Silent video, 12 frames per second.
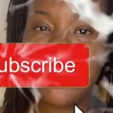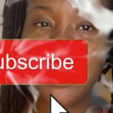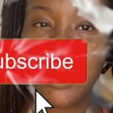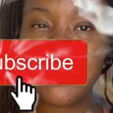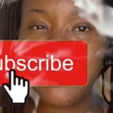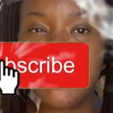
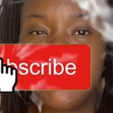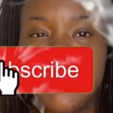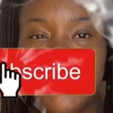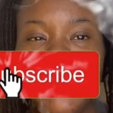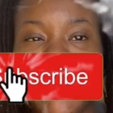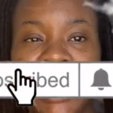on your
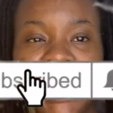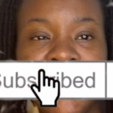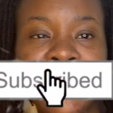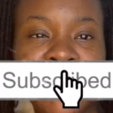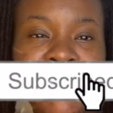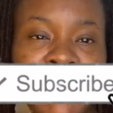
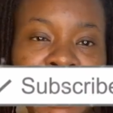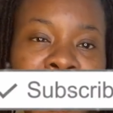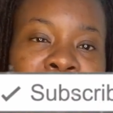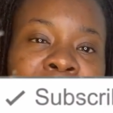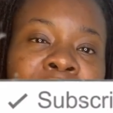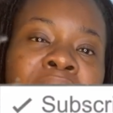notification
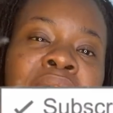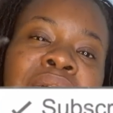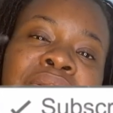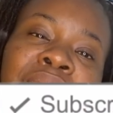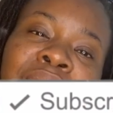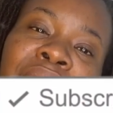bell
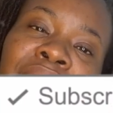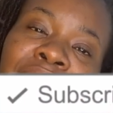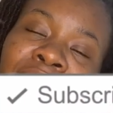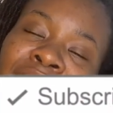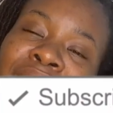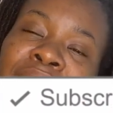so you
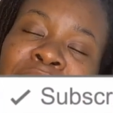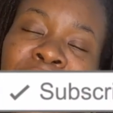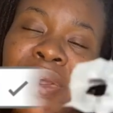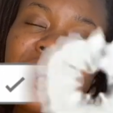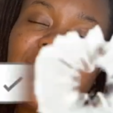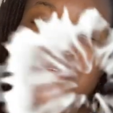never
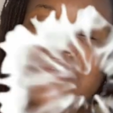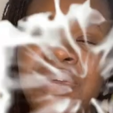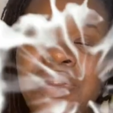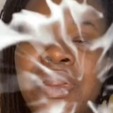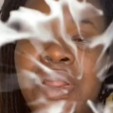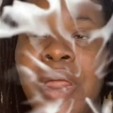miss a
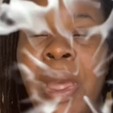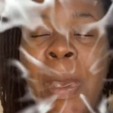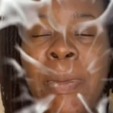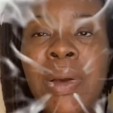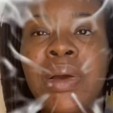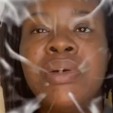video that I
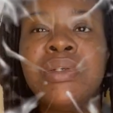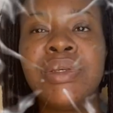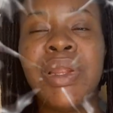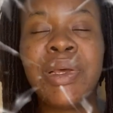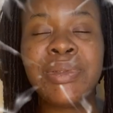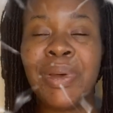post. So
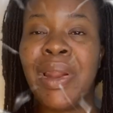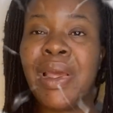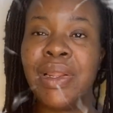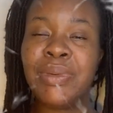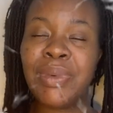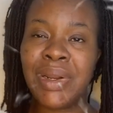that's what I
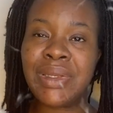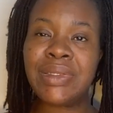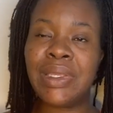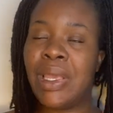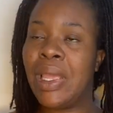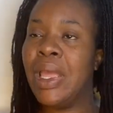did want to
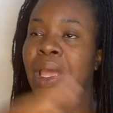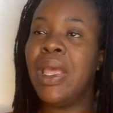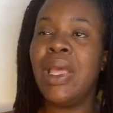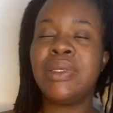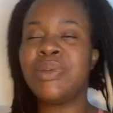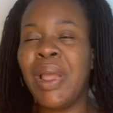say.
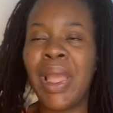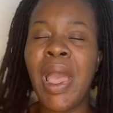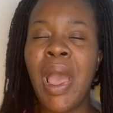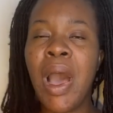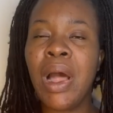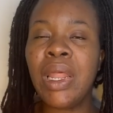So I
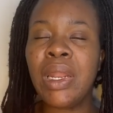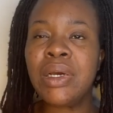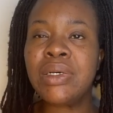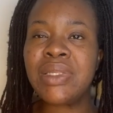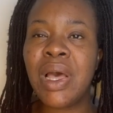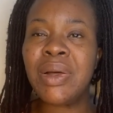got all of
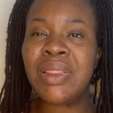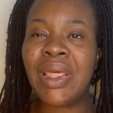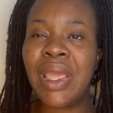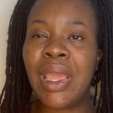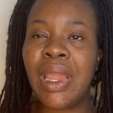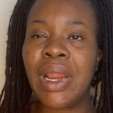those out
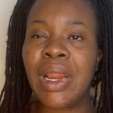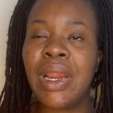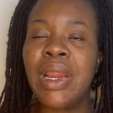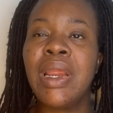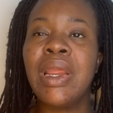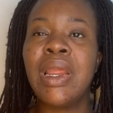there.
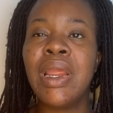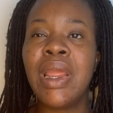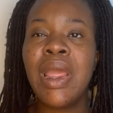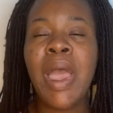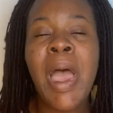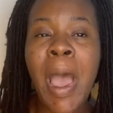
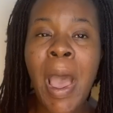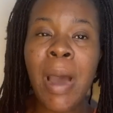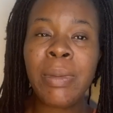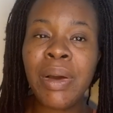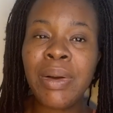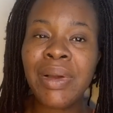
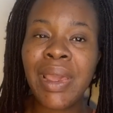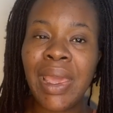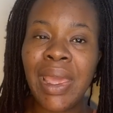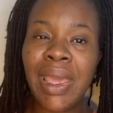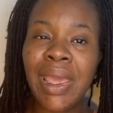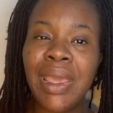I'm
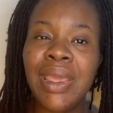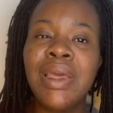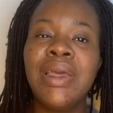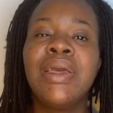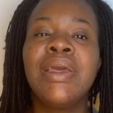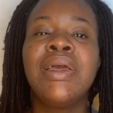okay.
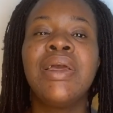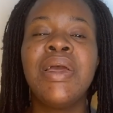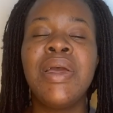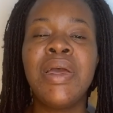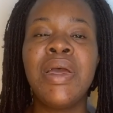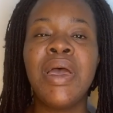
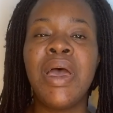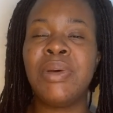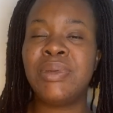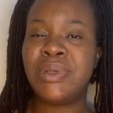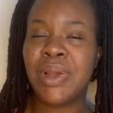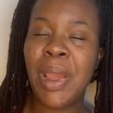
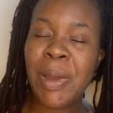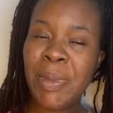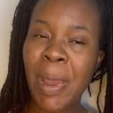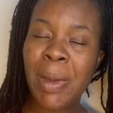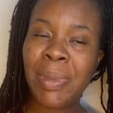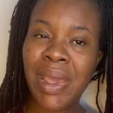I've tried
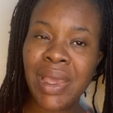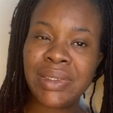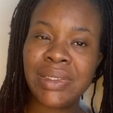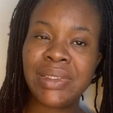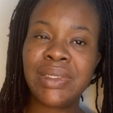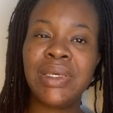my
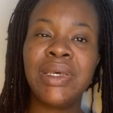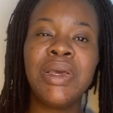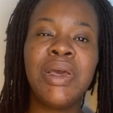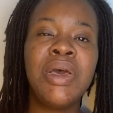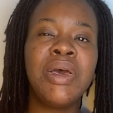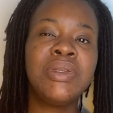best
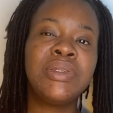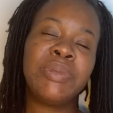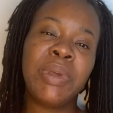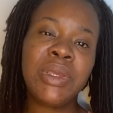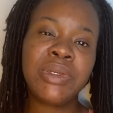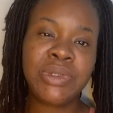to
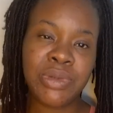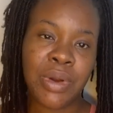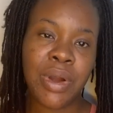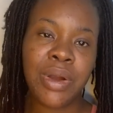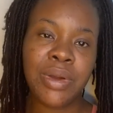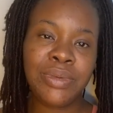be
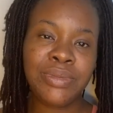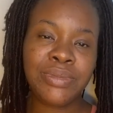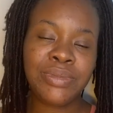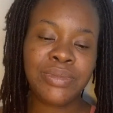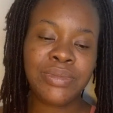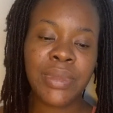strong
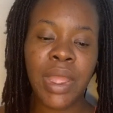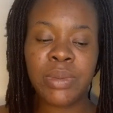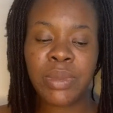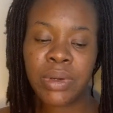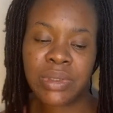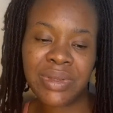and
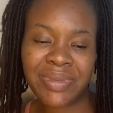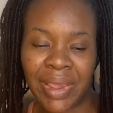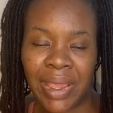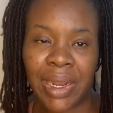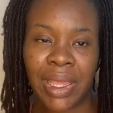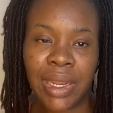
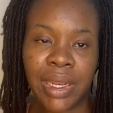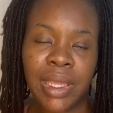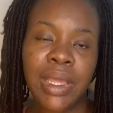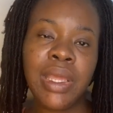motivated.